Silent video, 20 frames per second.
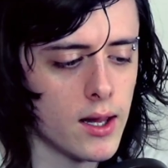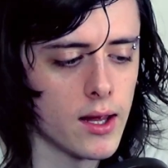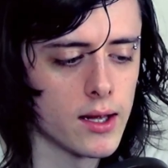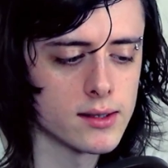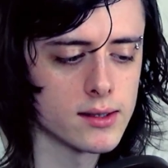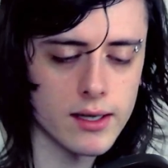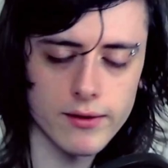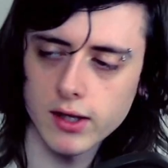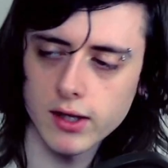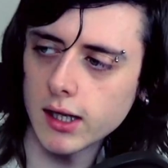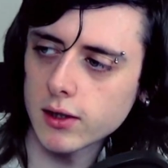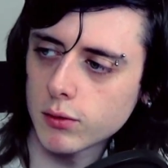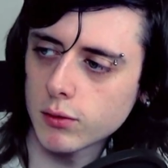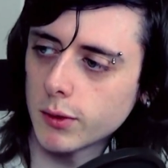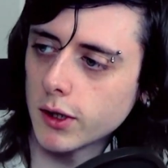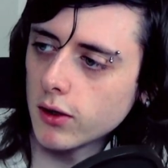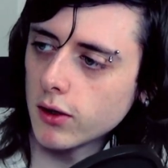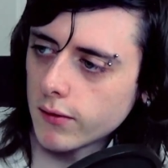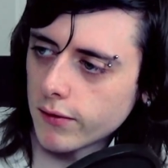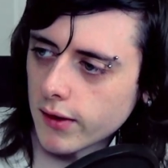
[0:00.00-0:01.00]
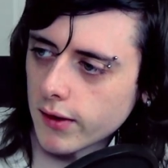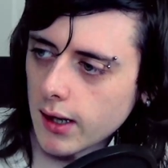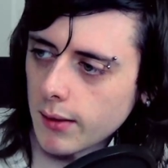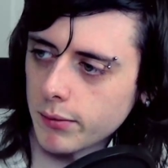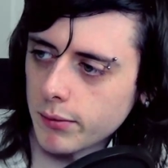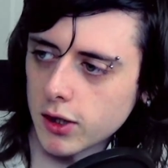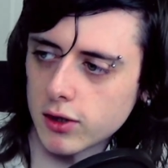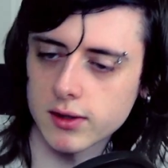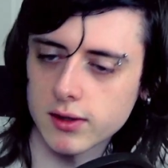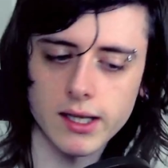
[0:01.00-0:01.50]
7 years would be good for that
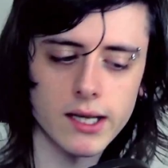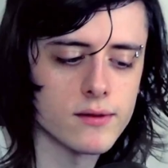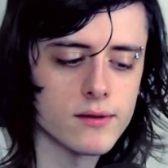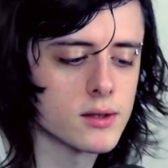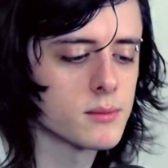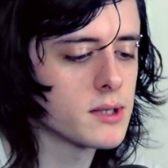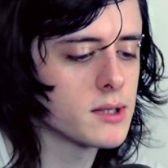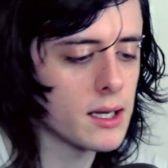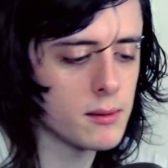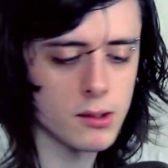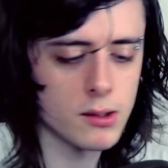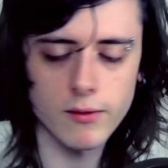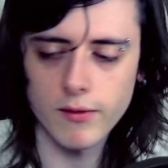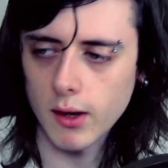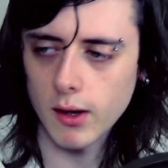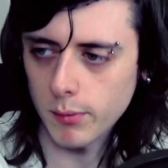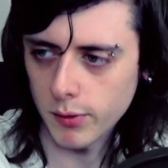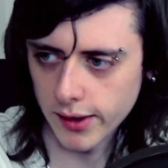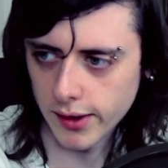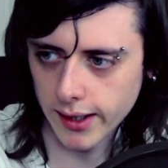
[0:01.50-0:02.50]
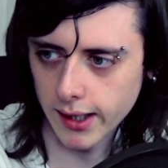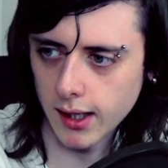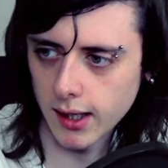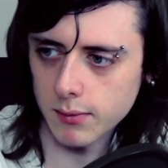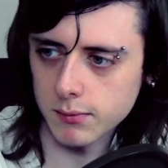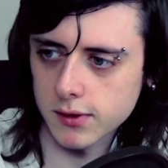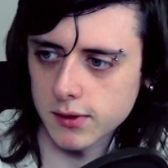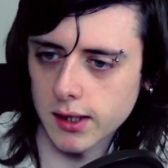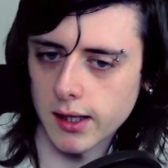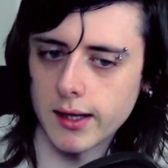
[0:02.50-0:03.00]
because it gives them time to develop other
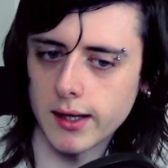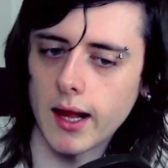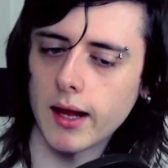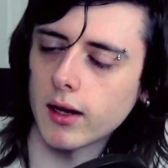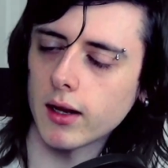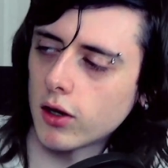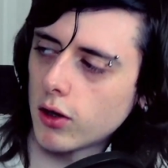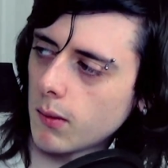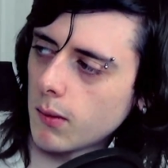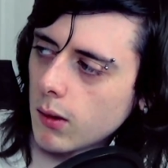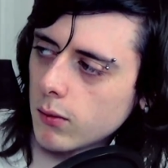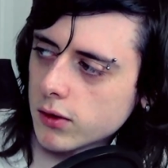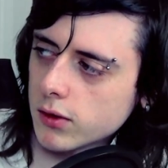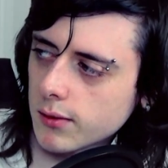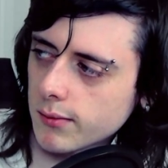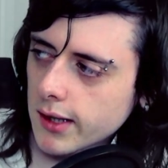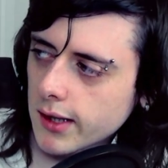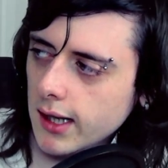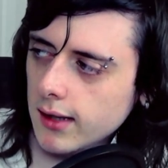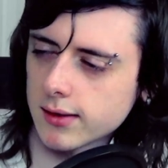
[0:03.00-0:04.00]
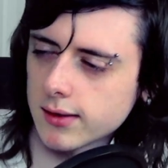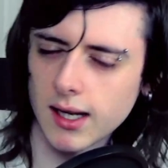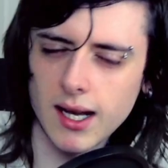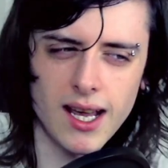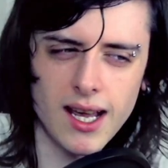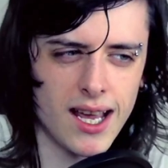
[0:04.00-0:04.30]
games and then it can come out with something else.